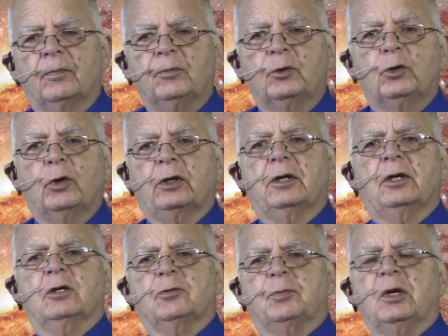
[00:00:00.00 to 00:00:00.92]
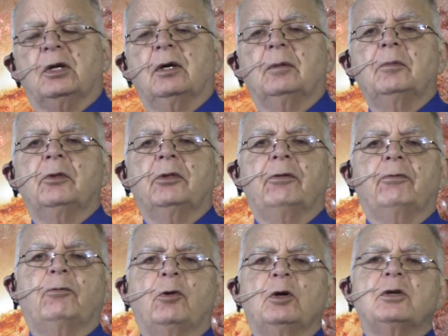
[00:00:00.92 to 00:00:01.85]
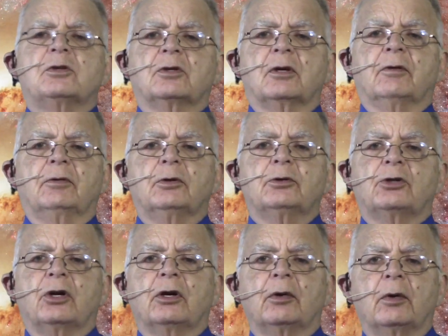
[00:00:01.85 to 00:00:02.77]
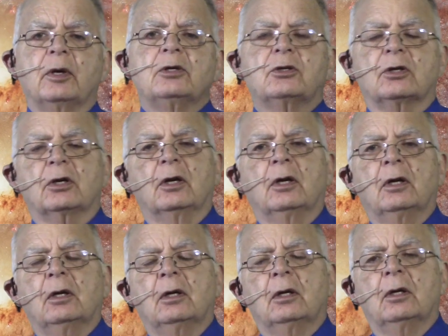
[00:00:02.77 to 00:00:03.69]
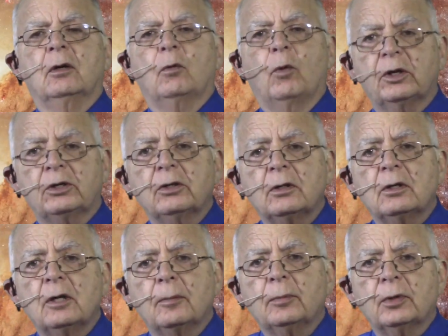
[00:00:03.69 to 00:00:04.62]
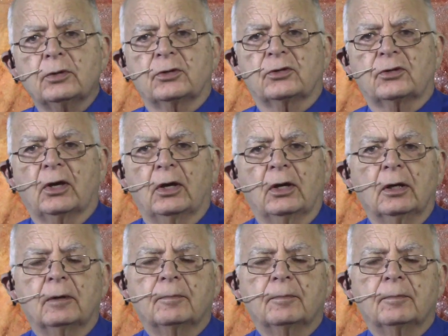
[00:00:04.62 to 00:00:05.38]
Greta has become the voice of her generation. What do the numbers say?